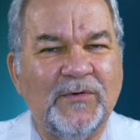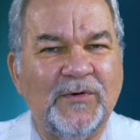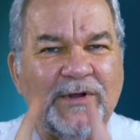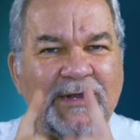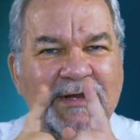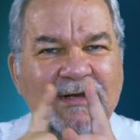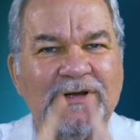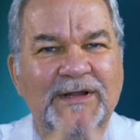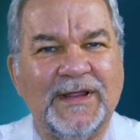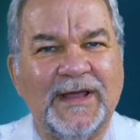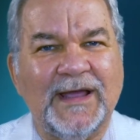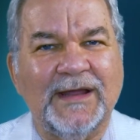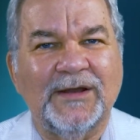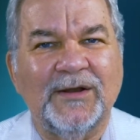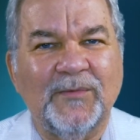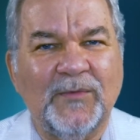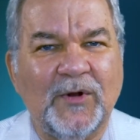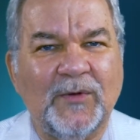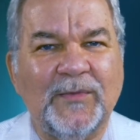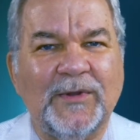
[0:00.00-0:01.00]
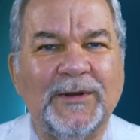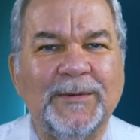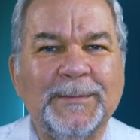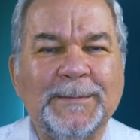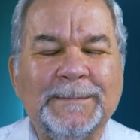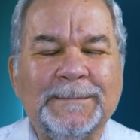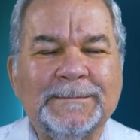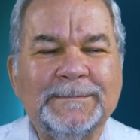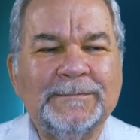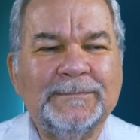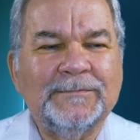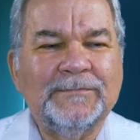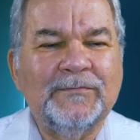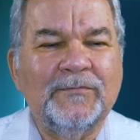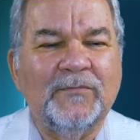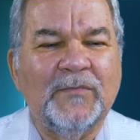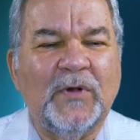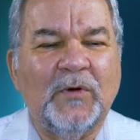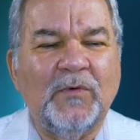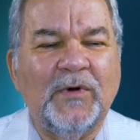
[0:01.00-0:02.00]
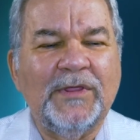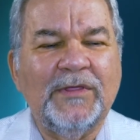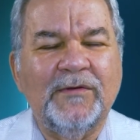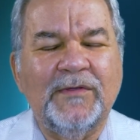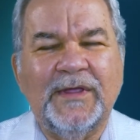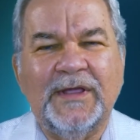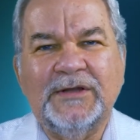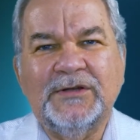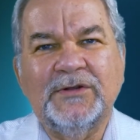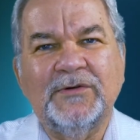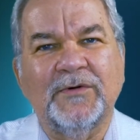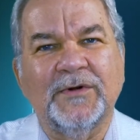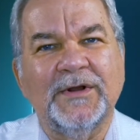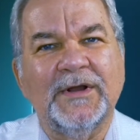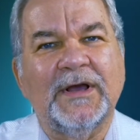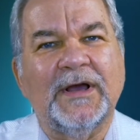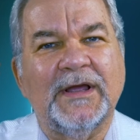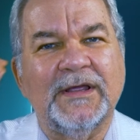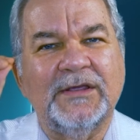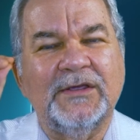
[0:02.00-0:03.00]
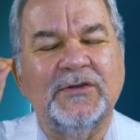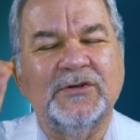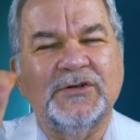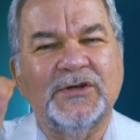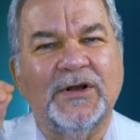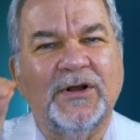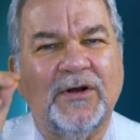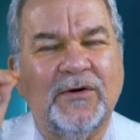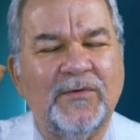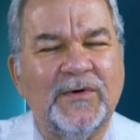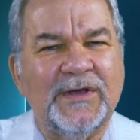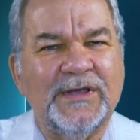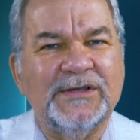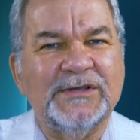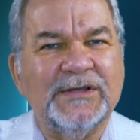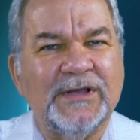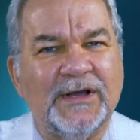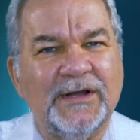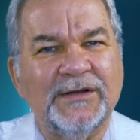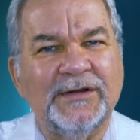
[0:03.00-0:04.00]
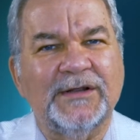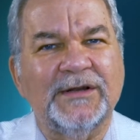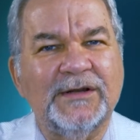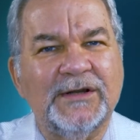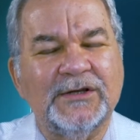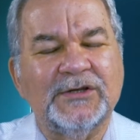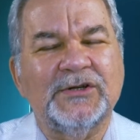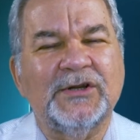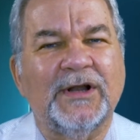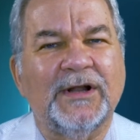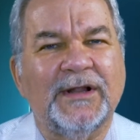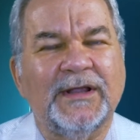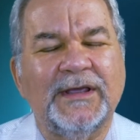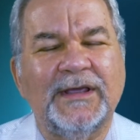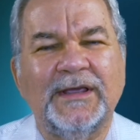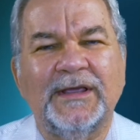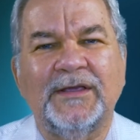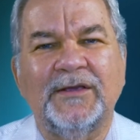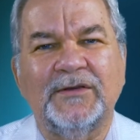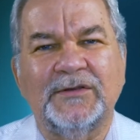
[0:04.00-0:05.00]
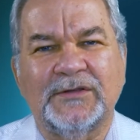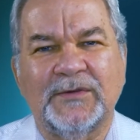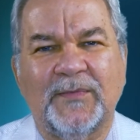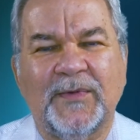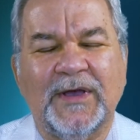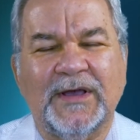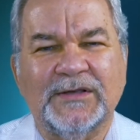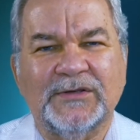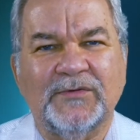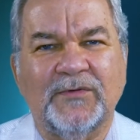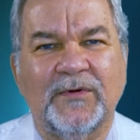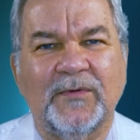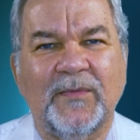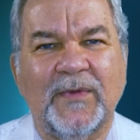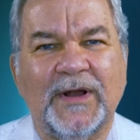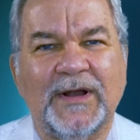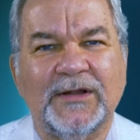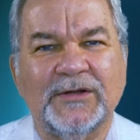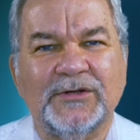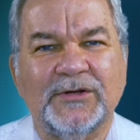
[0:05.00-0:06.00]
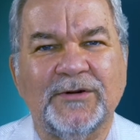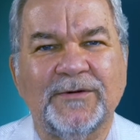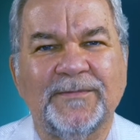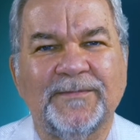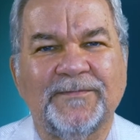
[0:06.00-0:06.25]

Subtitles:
We'll get to that in a moment. But whether they do or not, you should always unconditionally use a password manager.